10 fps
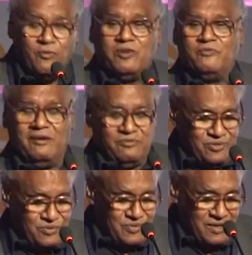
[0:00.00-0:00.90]
what we have to
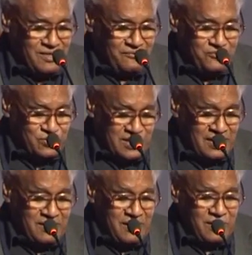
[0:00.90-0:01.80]
do in the
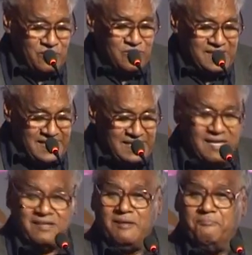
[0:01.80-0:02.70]
future to see
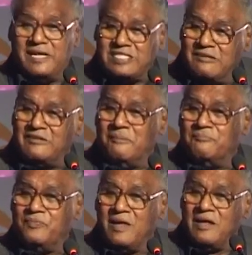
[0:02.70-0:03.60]
that the best of them
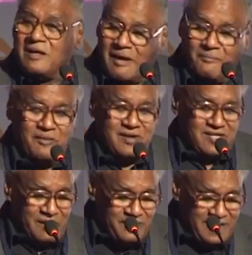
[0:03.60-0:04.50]
come and
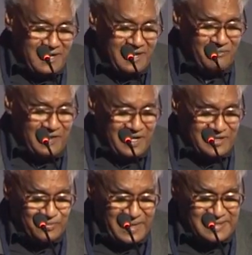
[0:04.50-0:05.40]
serve India in
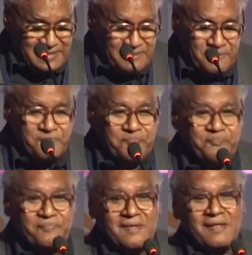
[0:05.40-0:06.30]
various ways.
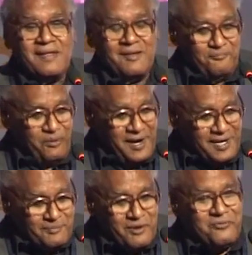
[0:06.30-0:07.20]
Point
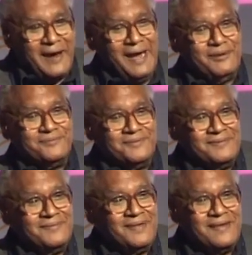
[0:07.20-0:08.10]
number five.
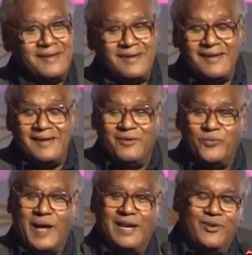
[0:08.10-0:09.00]

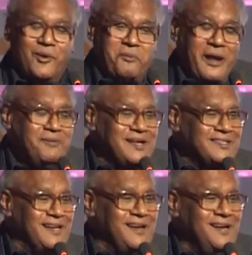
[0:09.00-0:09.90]
Well, you know, Prime
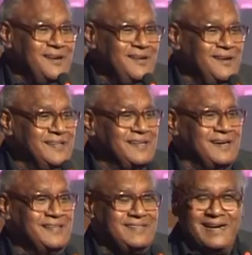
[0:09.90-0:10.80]
Minister
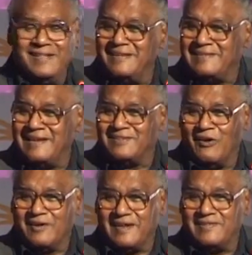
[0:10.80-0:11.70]
recently said in the Science
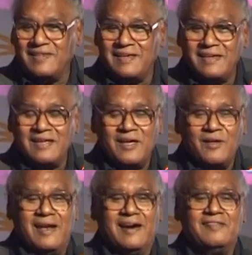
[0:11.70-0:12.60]
Congress,
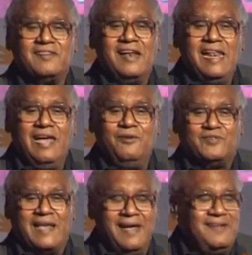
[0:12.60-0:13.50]
let us relieve
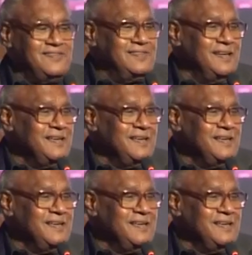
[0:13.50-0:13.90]
science